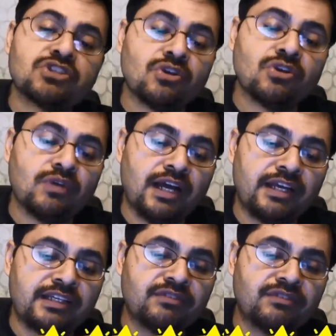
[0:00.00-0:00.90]
So
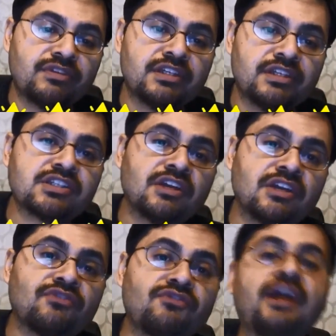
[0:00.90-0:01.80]
I give
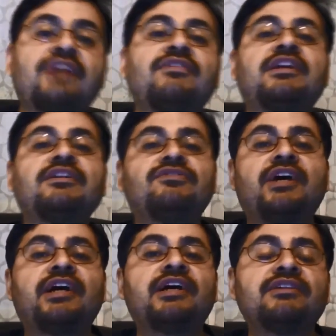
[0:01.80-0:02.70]
this five out of
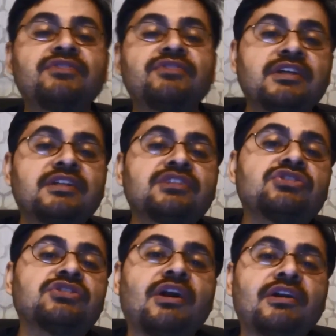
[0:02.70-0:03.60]
five
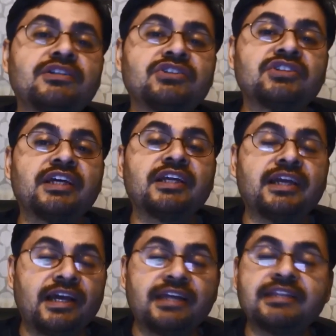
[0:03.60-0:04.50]
stars,
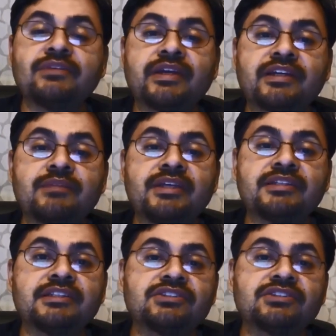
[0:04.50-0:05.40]
and I highly
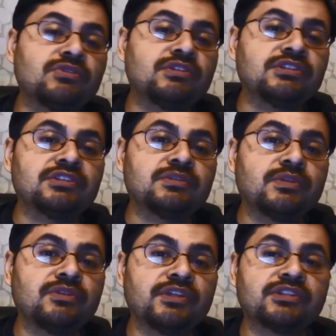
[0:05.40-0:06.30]
recommend it. So this has
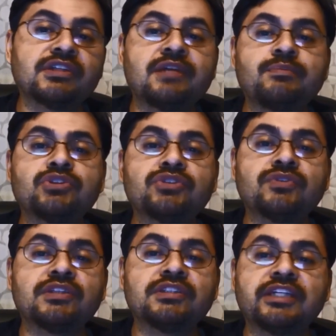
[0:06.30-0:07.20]
been Victor Campos
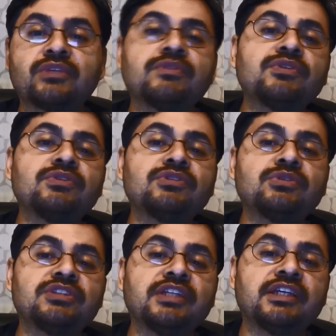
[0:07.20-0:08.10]
for the Tech Review
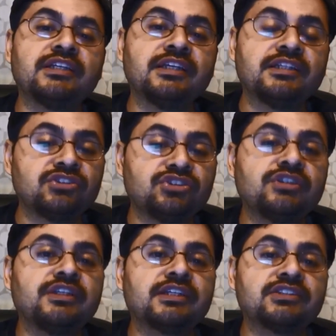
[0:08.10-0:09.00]
Tuesday. See you